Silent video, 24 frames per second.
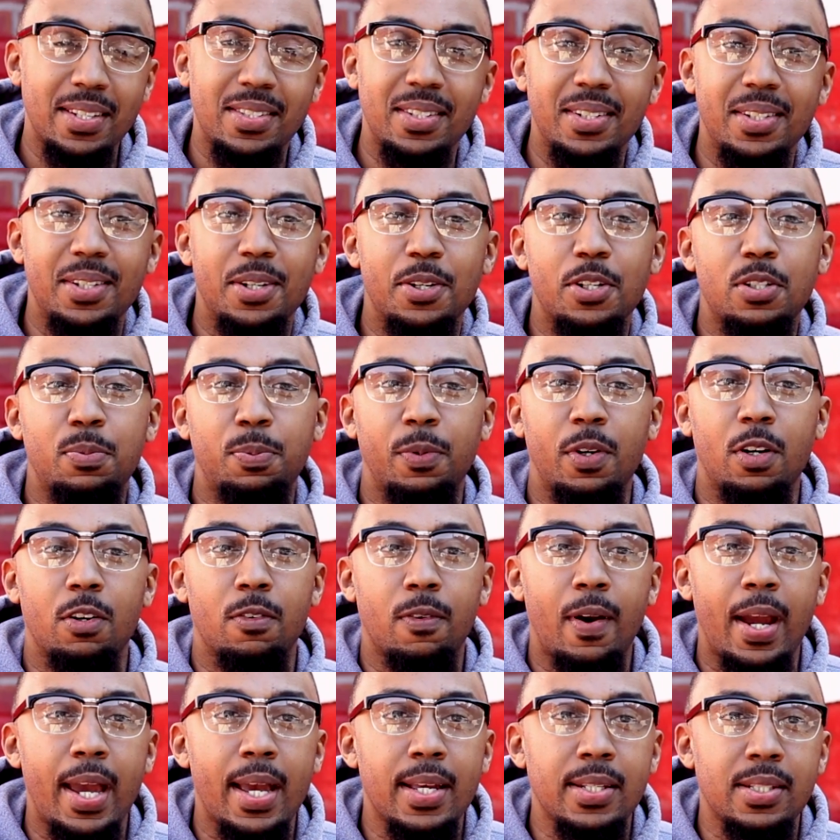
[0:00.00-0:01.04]
the years
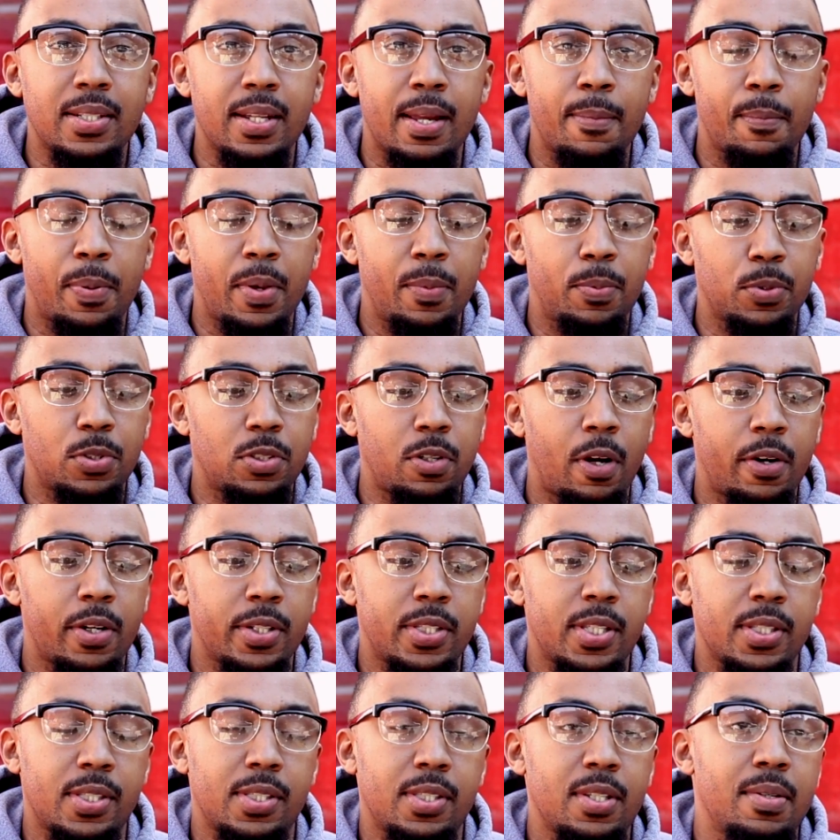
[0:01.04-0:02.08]
progressed and people started
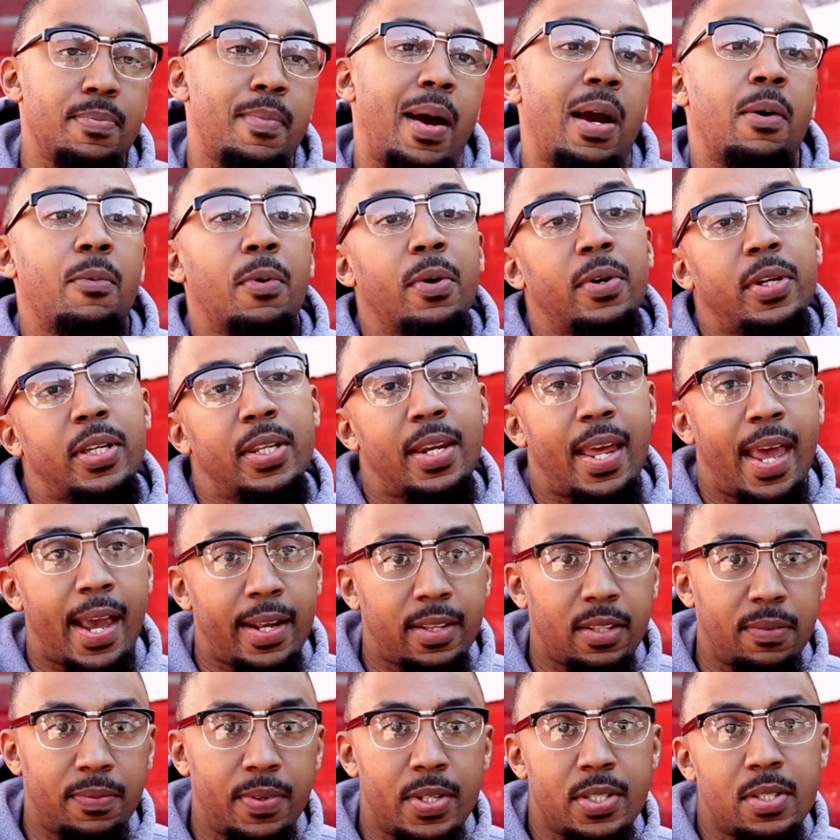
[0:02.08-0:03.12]
to see my work in
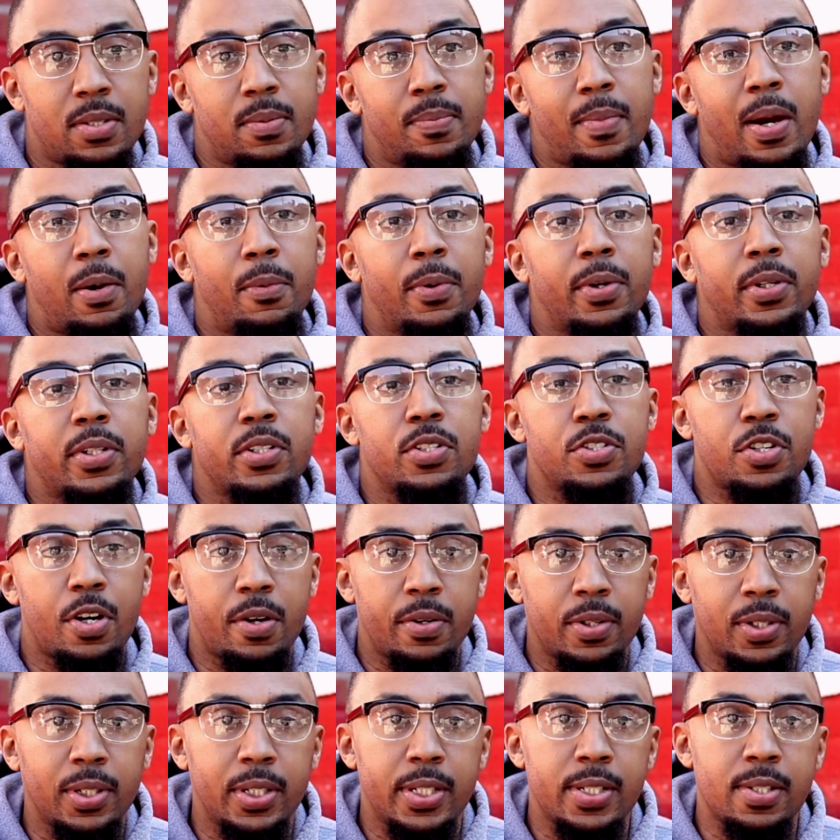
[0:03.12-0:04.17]
activism, my work in
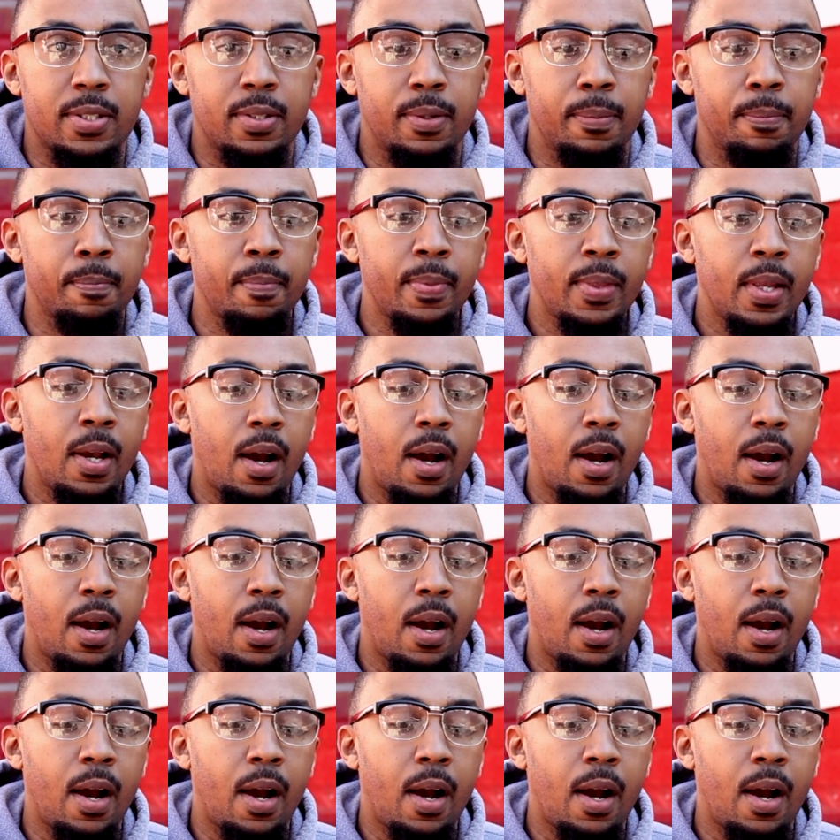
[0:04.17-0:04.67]
journalism,